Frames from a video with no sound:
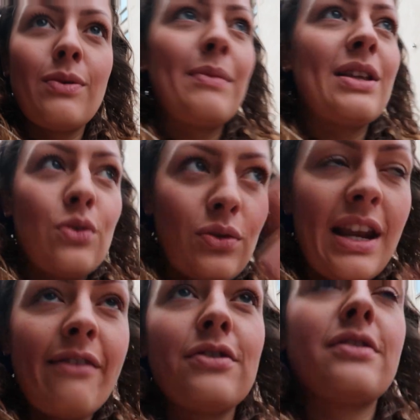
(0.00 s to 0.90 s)
women's, all the
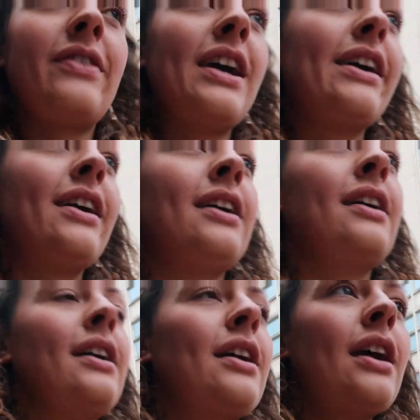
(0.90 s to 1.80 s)
levels of it,
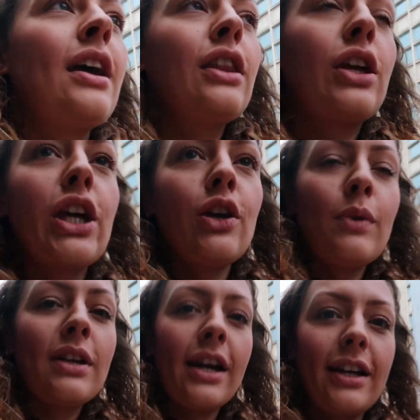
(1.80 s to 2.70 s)
the queue
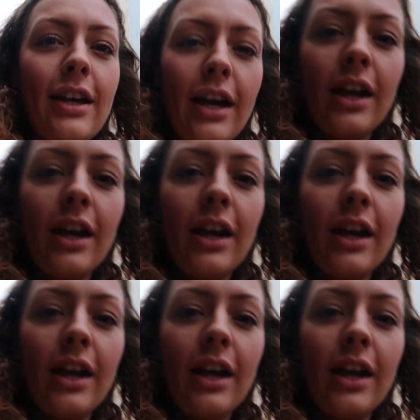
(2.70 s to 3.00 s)
would like